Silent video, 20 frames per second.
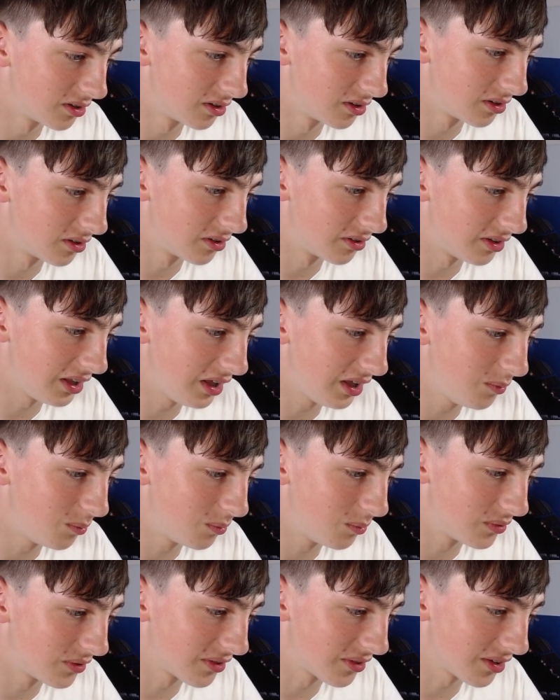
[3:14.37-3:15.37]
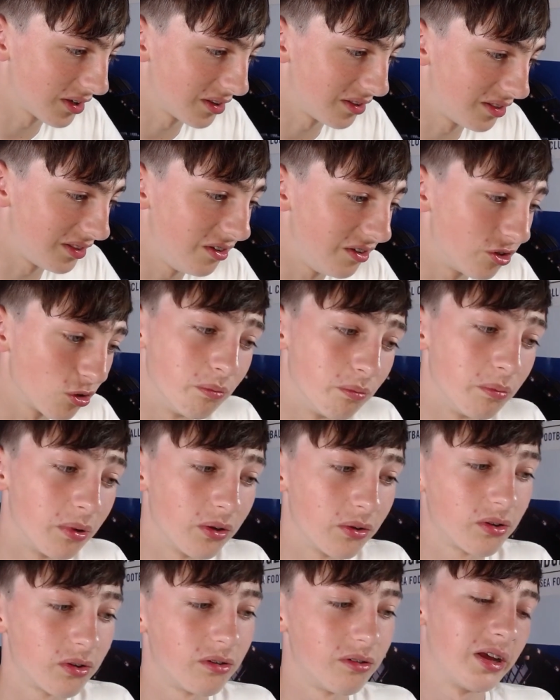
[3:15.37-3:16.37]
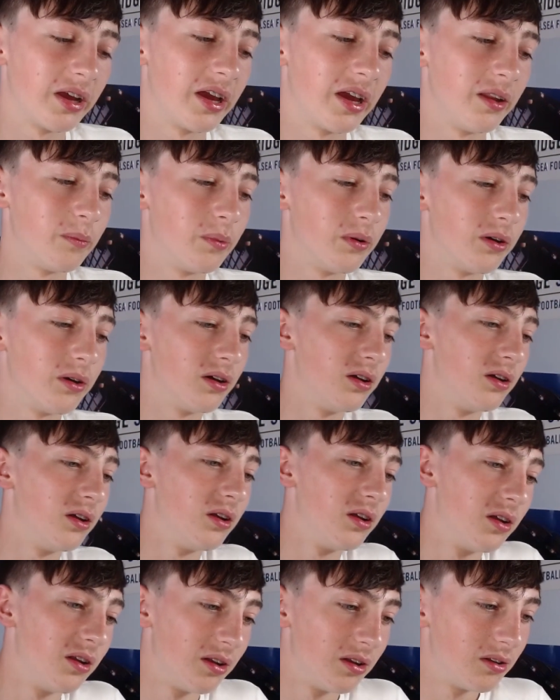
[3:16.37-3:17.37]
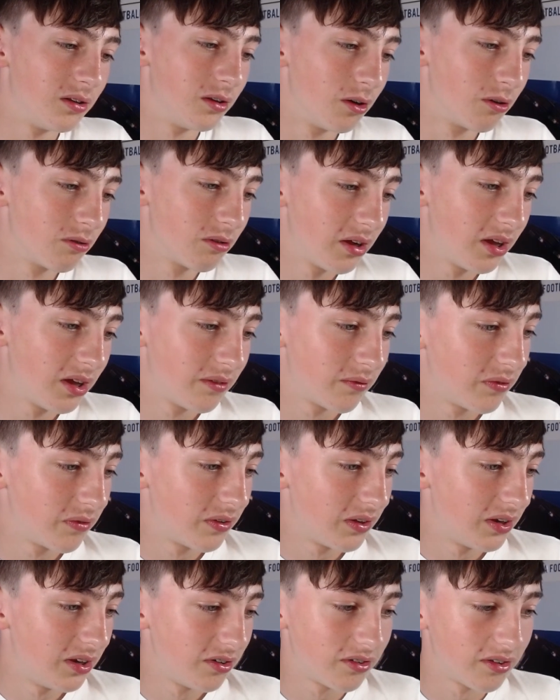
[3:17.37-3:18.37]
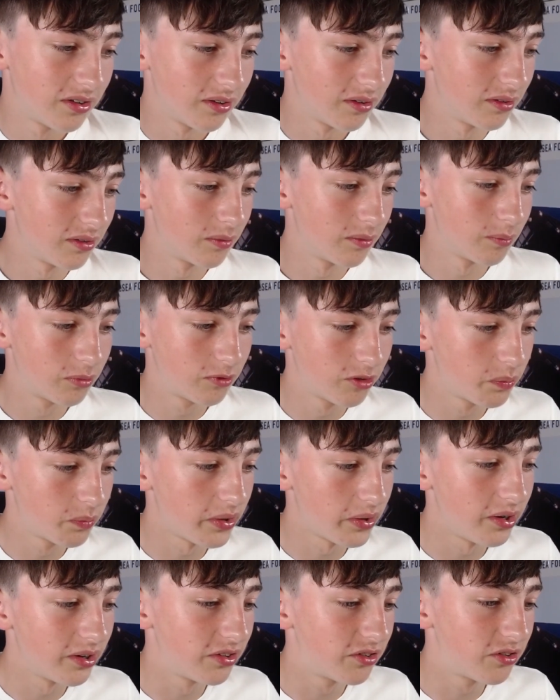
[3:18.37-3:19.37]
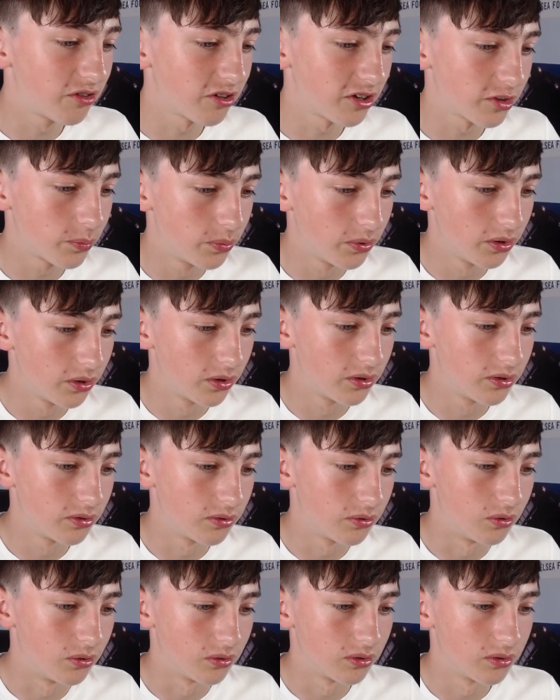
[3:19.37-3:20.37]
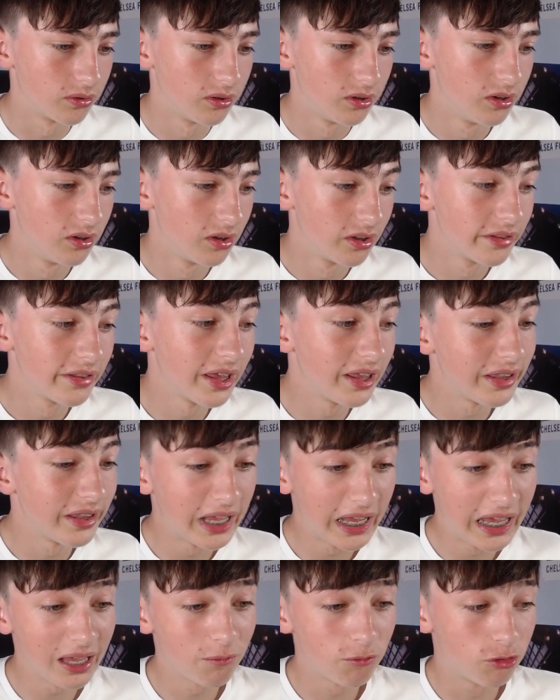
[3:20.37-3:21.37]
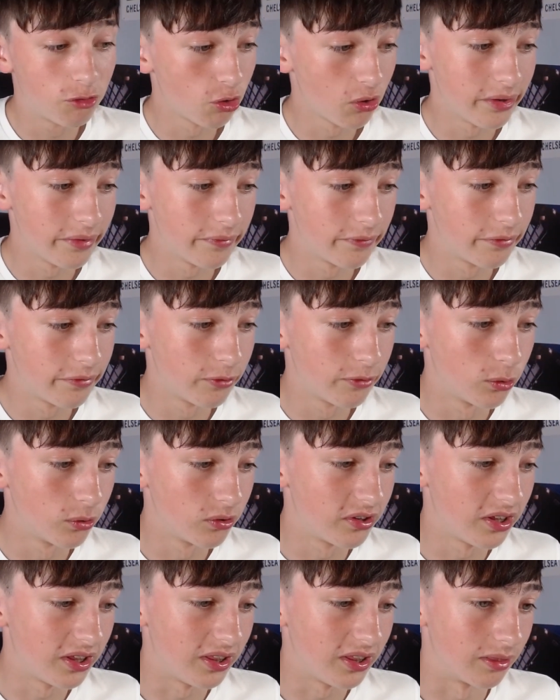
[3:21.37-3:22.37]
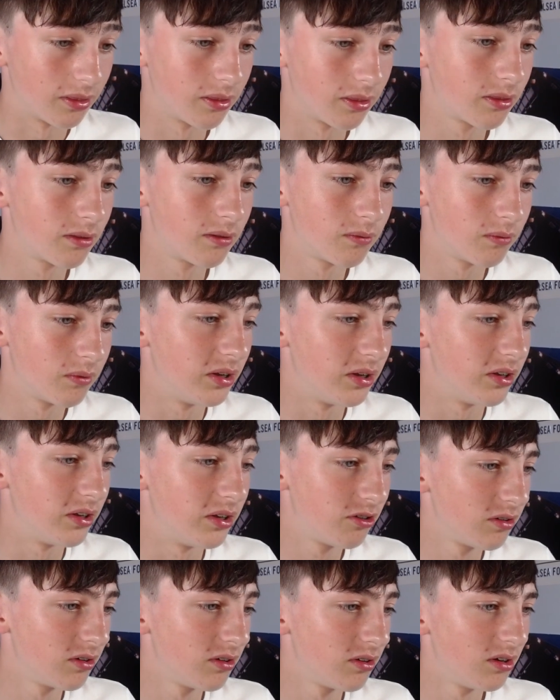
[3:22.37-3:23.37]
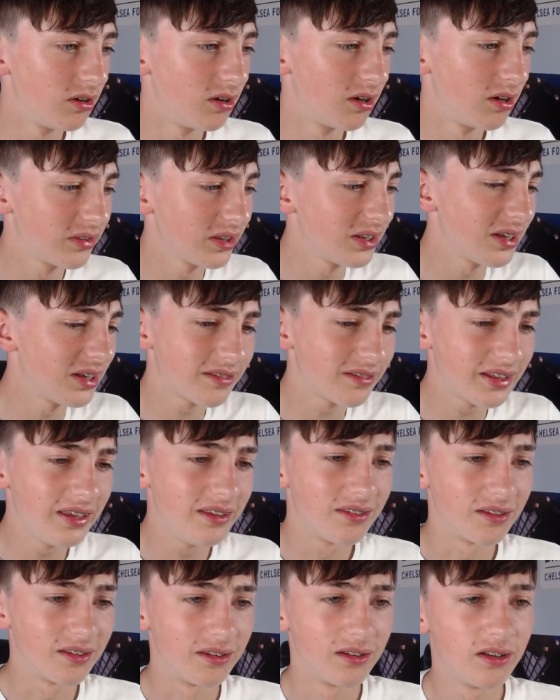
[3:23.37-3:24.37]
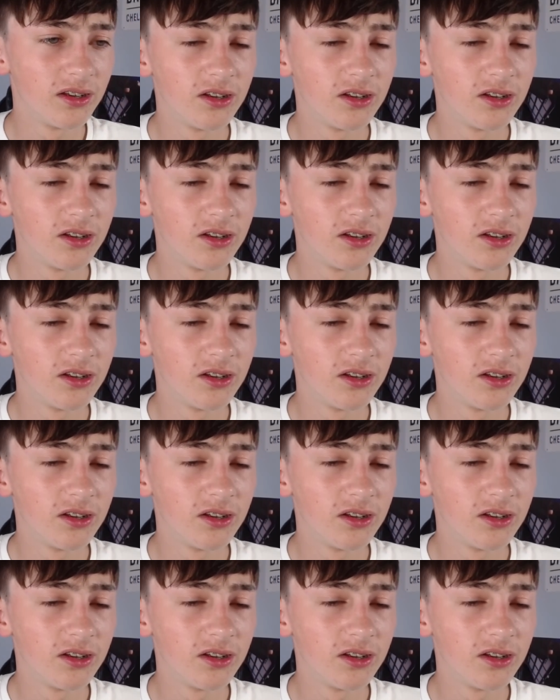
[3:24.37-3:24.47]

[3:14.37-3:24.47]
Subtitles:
Nimes and Dijon both got relegated. But Lorient finished just behind Strasbourg. Or they came joint 14th, which I think that's decent.